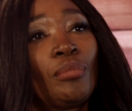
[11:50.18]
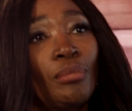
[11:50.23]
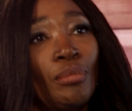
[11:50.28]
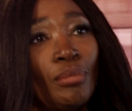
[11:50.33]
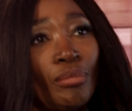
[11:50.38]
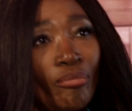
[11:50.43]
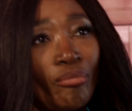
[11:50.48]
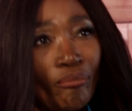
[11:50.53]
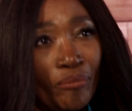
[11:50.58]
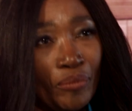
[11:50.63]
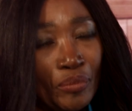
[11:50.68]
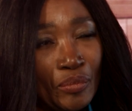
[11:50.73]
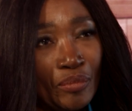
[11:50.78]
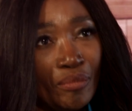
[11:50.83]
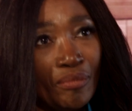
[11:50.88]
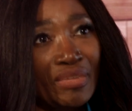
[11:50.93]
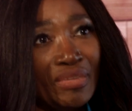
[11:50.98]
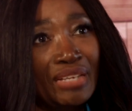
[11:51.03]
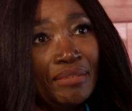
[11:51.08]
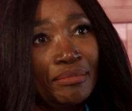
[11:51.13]
Speaking of
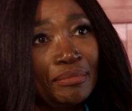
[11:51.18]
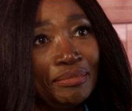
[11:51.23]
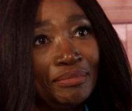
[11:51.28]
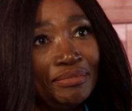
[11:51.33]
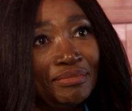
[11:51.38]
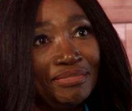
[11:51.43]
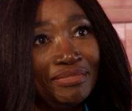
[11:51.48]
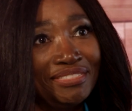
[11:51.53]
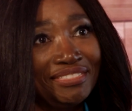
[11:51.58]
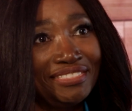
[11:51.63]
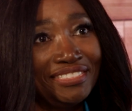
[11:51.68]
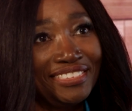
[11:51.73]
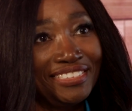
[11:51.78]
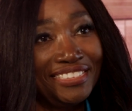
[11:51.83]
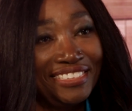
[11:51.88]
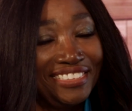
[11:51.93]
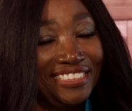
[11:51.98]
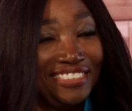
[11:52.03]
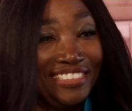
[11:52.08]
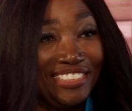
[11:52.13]
blue, the
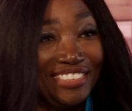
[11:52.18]
last